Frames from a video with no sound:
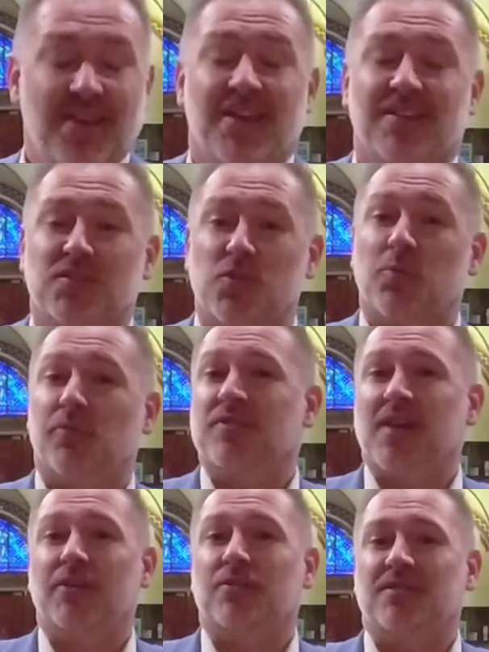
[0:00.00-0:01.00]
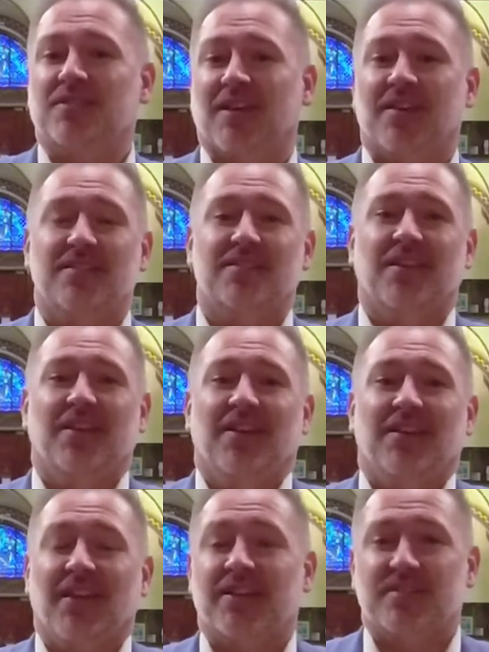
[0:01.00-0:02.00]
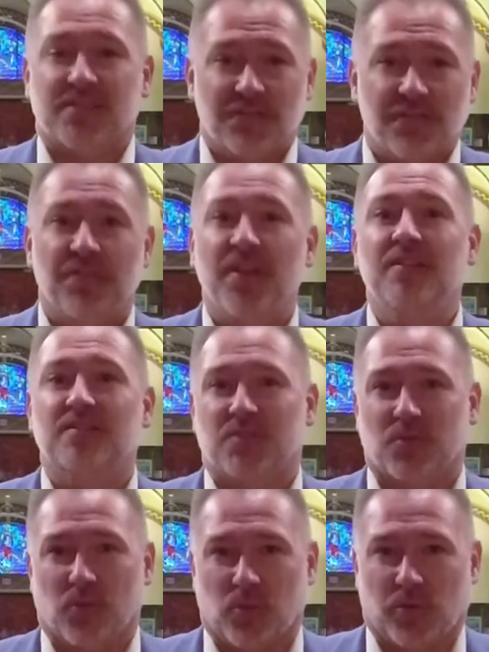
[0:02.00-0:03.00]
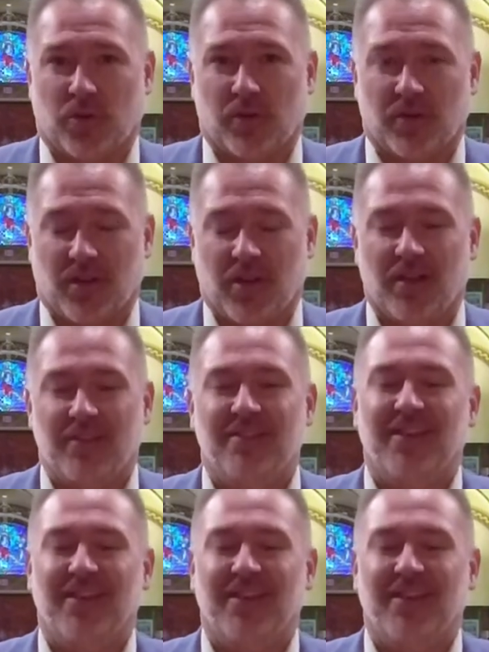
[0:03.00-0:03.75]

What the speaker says: And so the presider says, let us give thanks to the Lord our God.